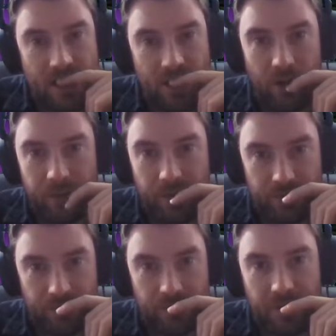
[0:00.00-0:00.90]
Alright, we don't
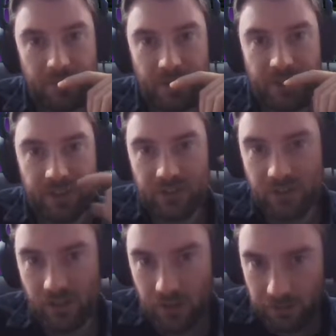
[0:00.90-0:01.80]
want Spreading Plague to
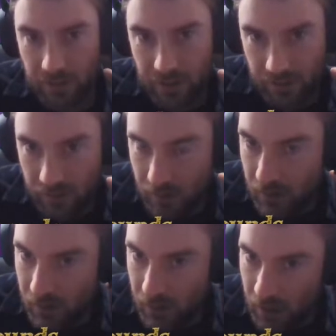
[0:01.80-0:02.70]
start with.
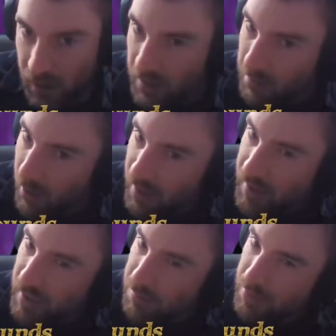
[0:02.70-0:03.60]
Maya
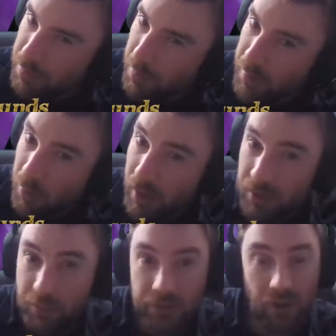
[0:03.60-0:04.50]
Keeper's probably quite a
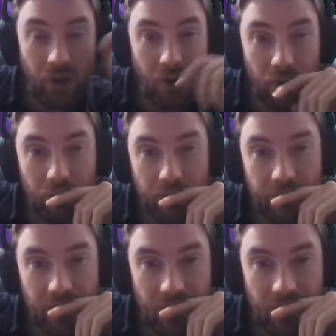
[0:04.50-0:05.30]
good one to hold.